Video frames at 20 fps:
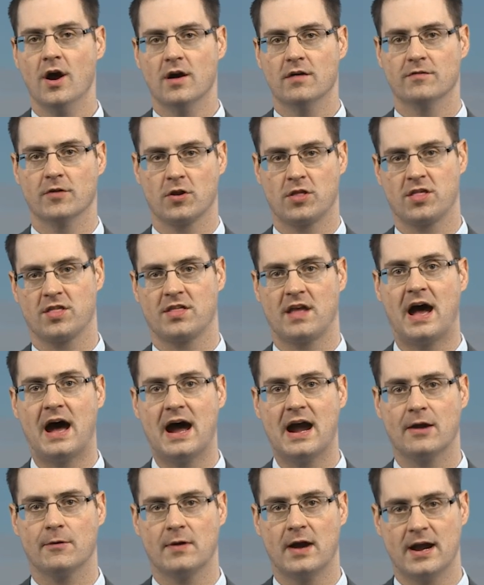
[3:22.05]
versus the
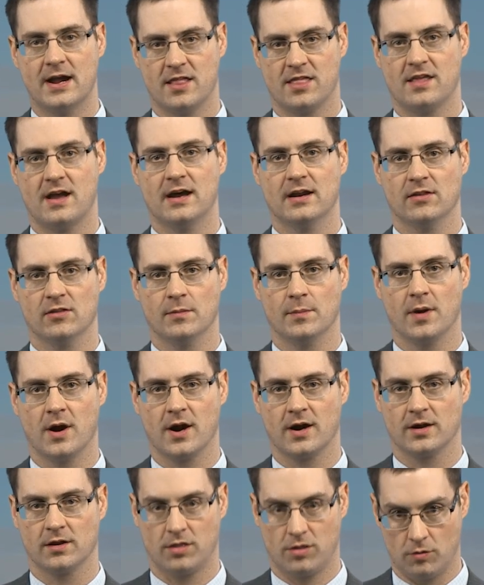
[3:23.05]
high-rise side of the
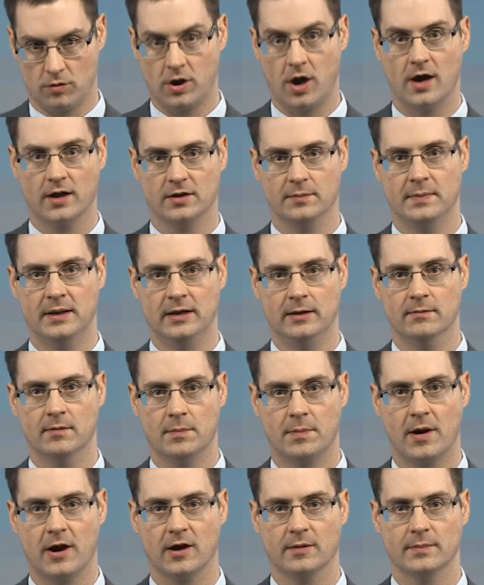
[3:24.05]
market, so condominium
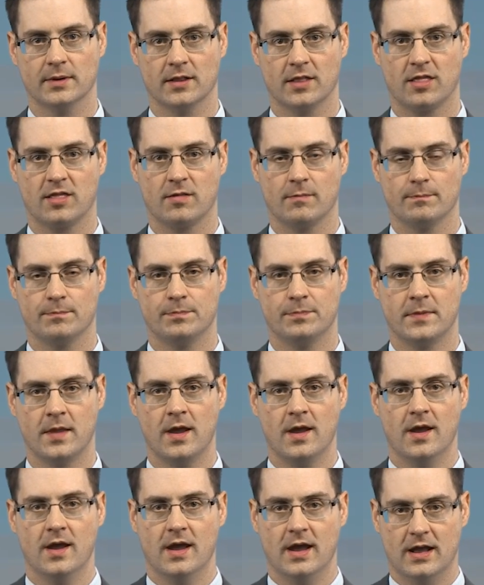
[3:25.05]
apartments.
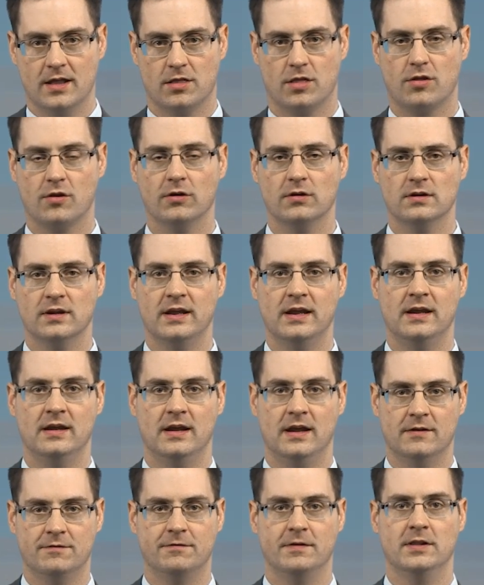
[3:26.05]

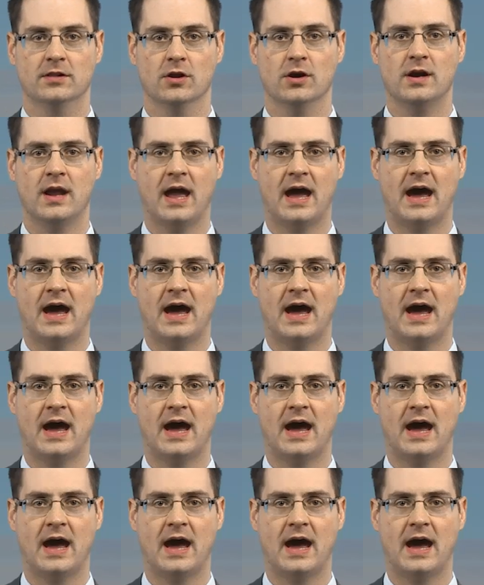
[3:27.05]
Certainly, if we look